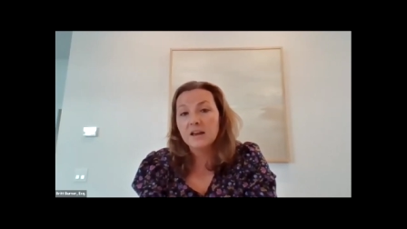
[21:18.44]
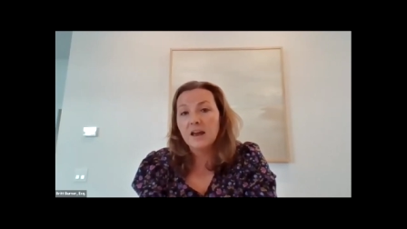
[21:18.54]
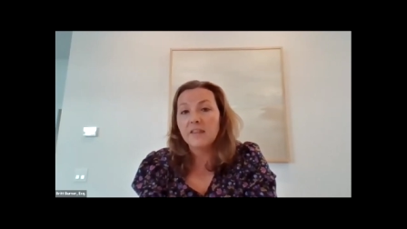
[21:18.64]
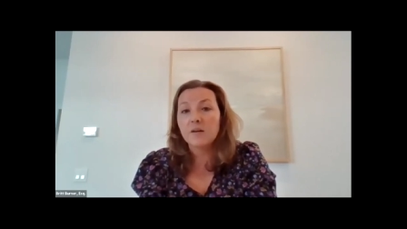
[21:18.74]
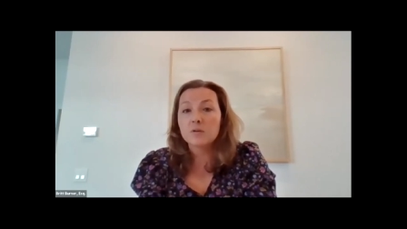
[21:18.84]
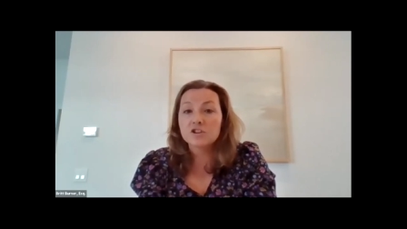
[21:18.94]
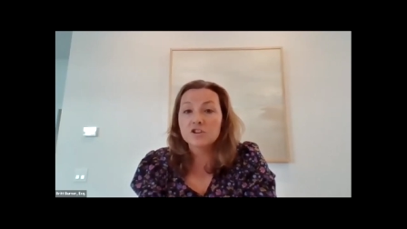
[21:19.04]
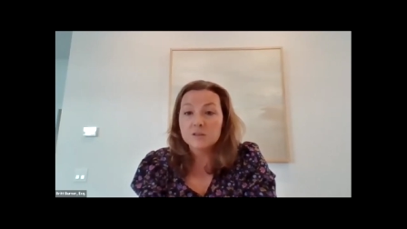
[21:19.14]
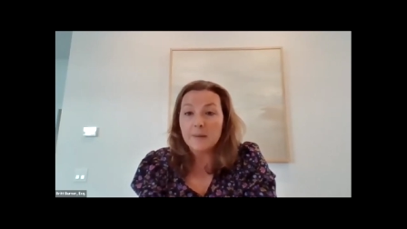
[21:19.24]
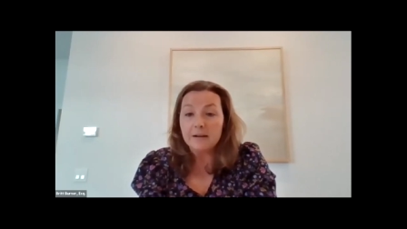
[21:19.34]
And then when your
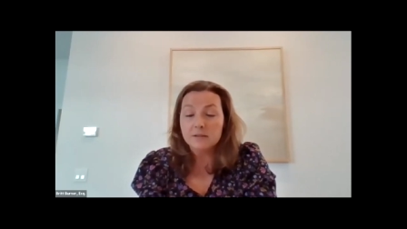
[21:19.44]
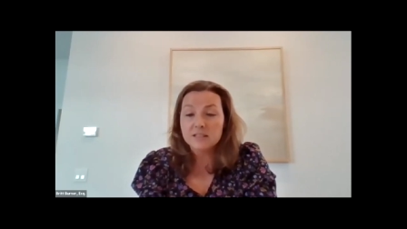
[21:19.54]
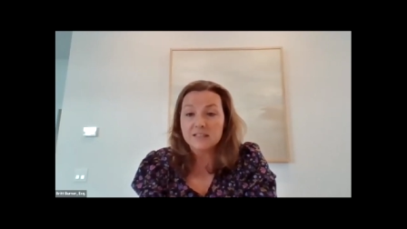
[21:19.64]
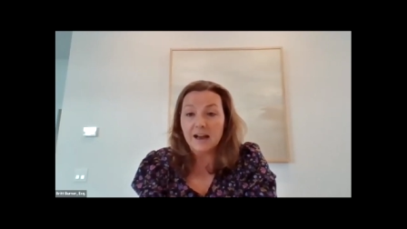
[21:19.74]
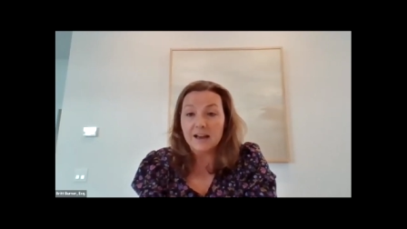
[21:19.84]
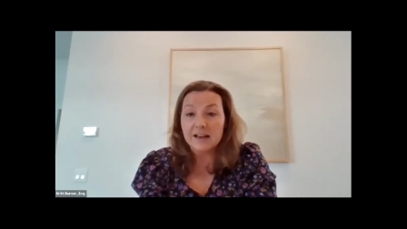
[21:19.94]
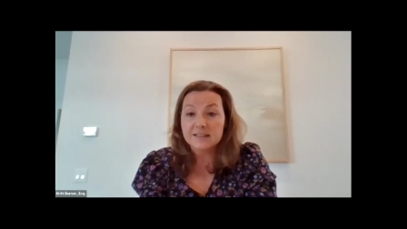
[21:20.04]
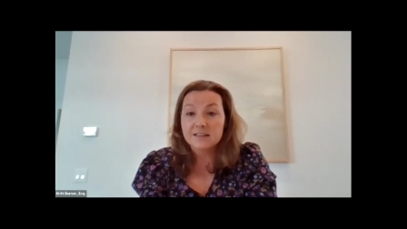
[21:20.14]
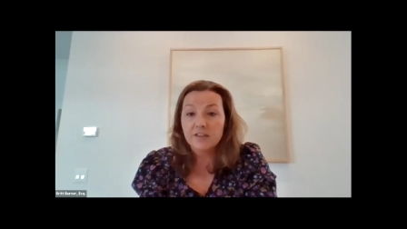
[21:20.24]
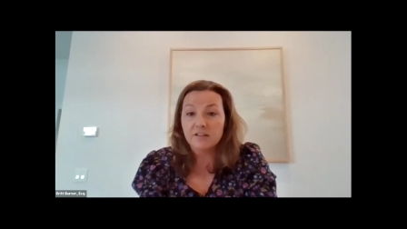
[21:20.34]
spouse dies,
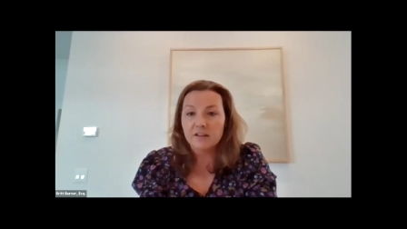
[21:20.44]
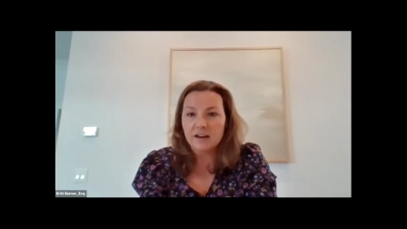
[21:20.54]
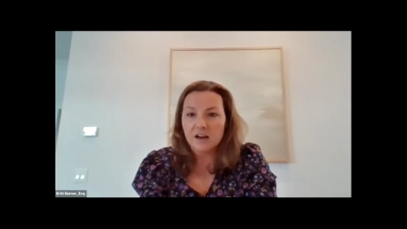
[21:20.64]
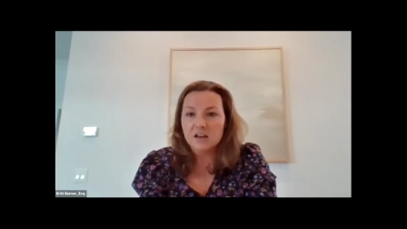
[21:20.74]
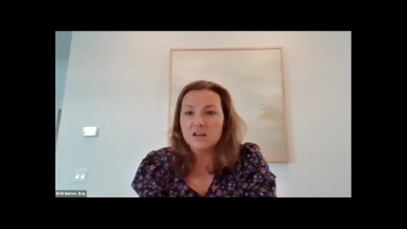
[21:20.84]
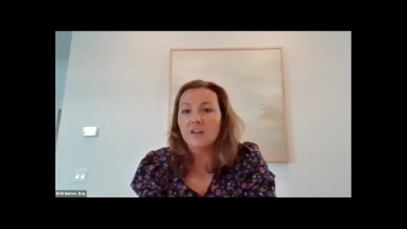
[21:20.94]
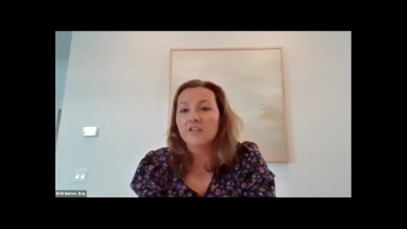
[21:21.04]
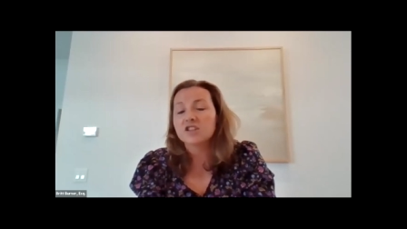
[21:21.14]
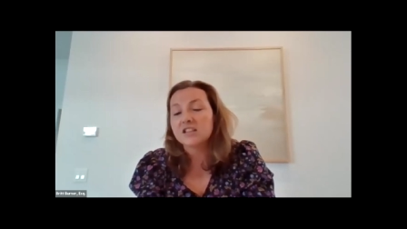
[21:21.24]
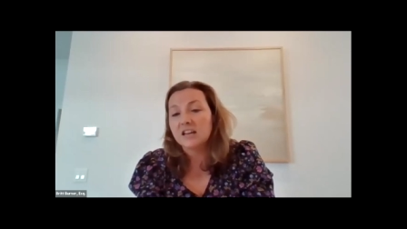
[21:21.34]
they'll get
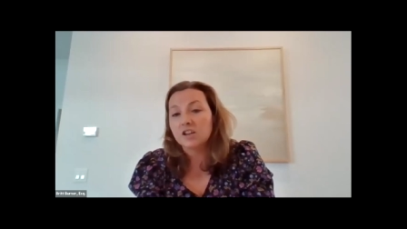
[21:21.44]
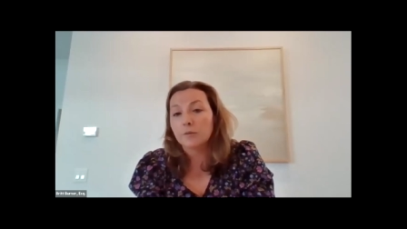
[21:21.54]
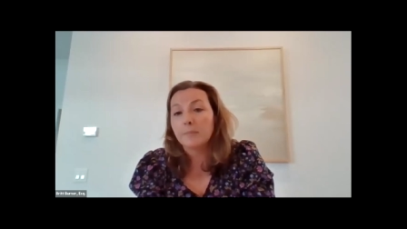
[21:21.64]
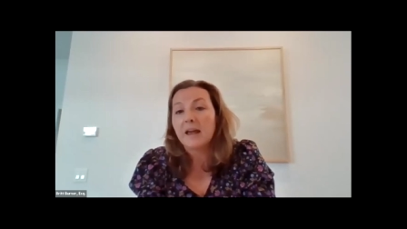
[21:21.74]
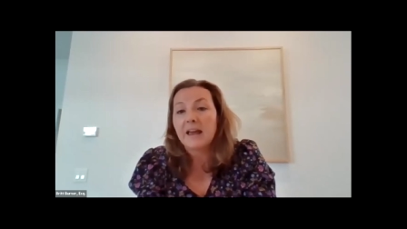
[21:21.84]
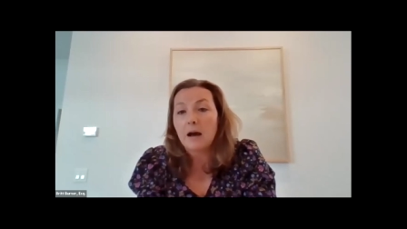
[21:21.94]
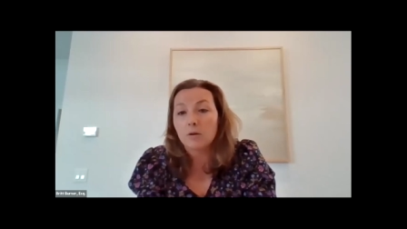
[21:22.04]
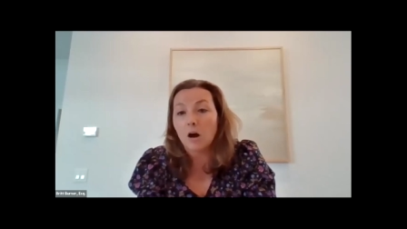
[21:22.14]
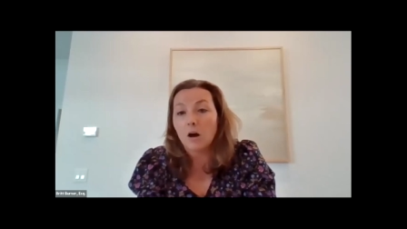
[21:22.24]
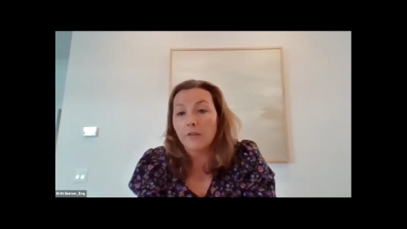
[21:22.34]
another ten-year payout
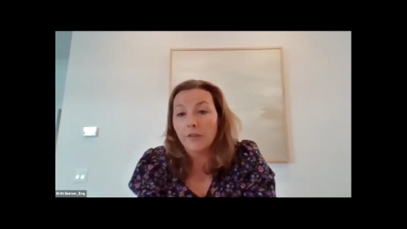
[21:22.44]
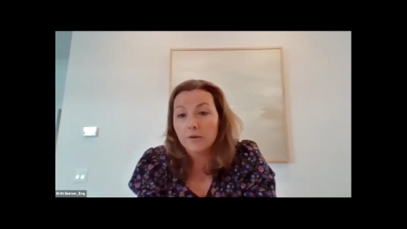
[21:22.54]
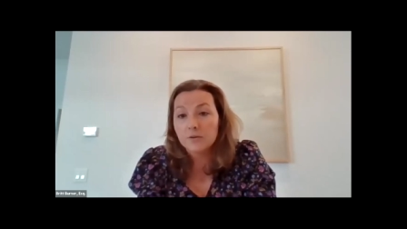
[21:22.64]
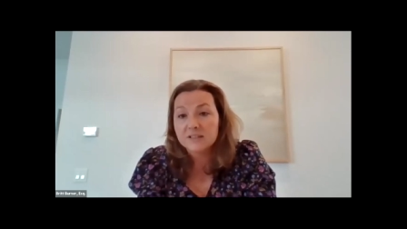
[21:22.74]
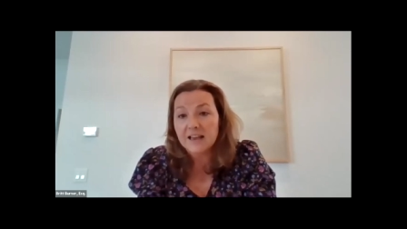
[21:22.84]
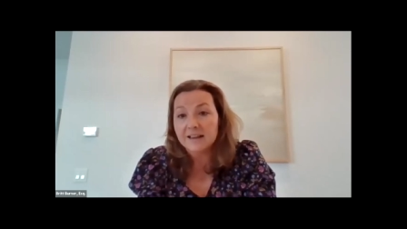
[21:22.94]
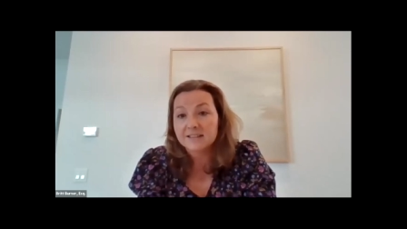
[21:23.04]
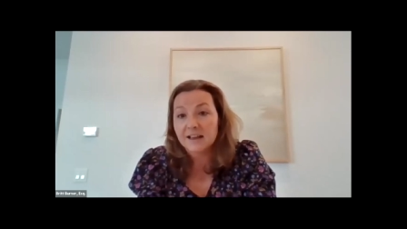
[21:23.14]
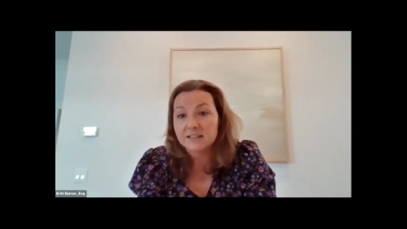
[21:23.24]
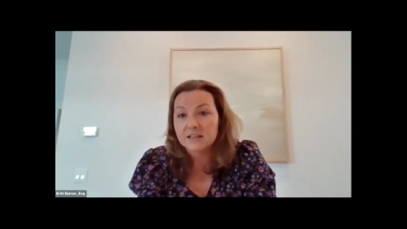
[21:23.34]
on those
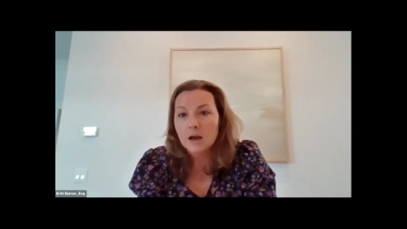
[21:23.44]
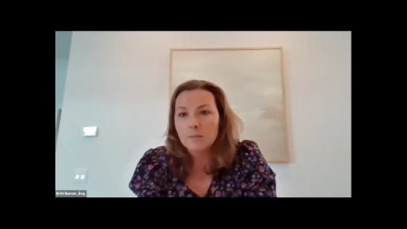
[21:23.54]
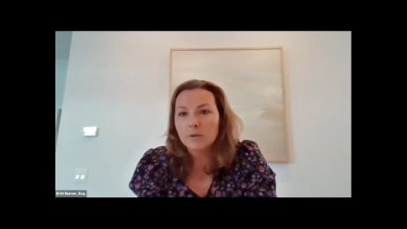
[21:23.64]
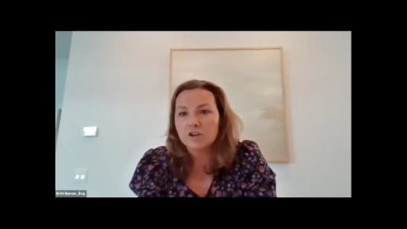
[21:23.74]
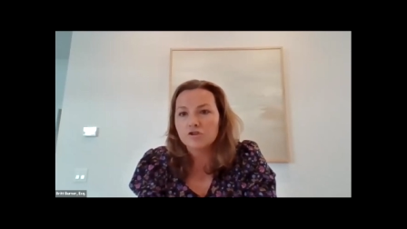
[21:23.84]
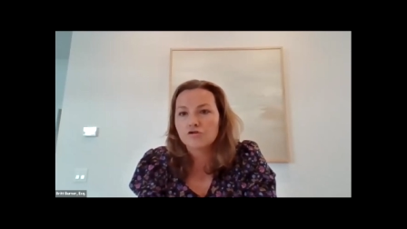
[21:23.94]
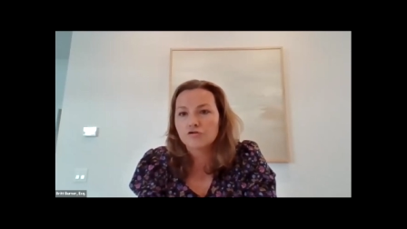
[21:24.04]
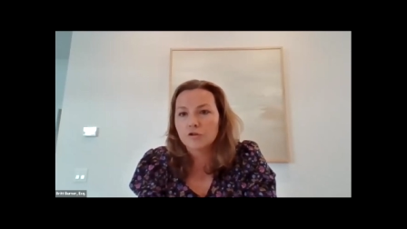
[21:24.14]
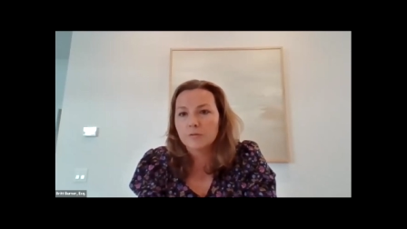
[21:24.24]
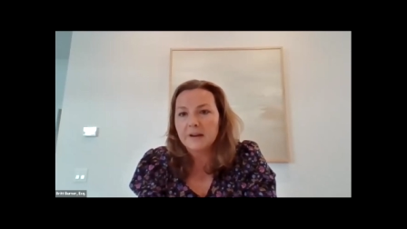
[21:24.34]
assets, but it
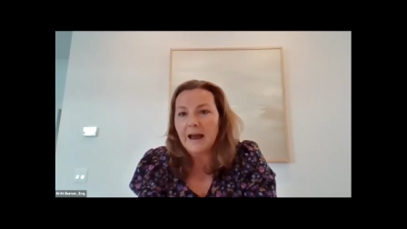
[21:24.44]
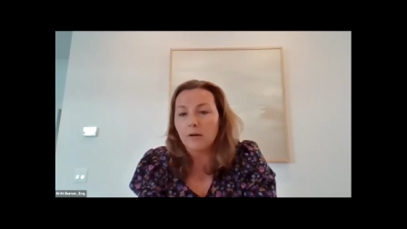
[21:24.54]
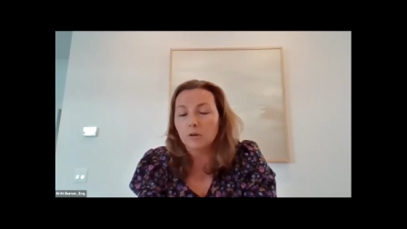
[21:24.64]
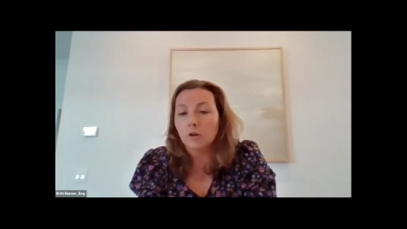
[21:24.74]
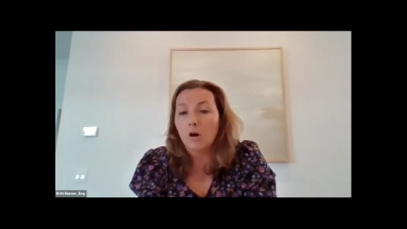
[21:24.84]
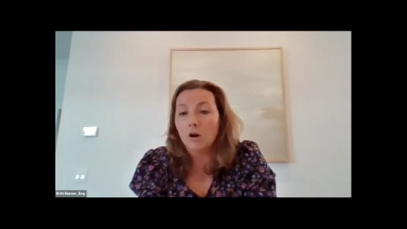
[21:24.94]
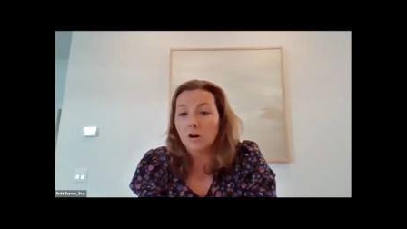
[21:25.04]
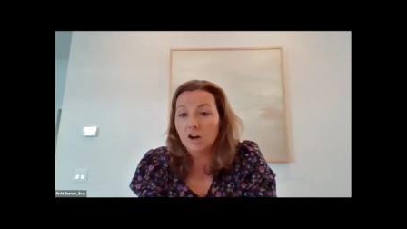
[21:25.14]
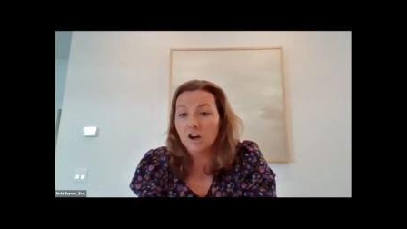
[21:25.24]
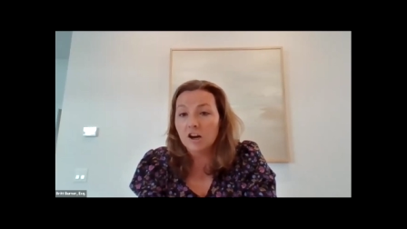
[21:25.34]
drew it out
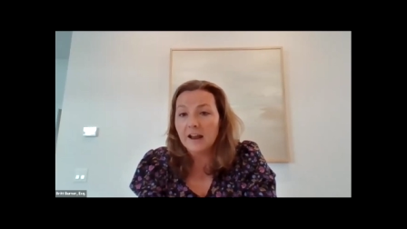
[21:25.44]
longer.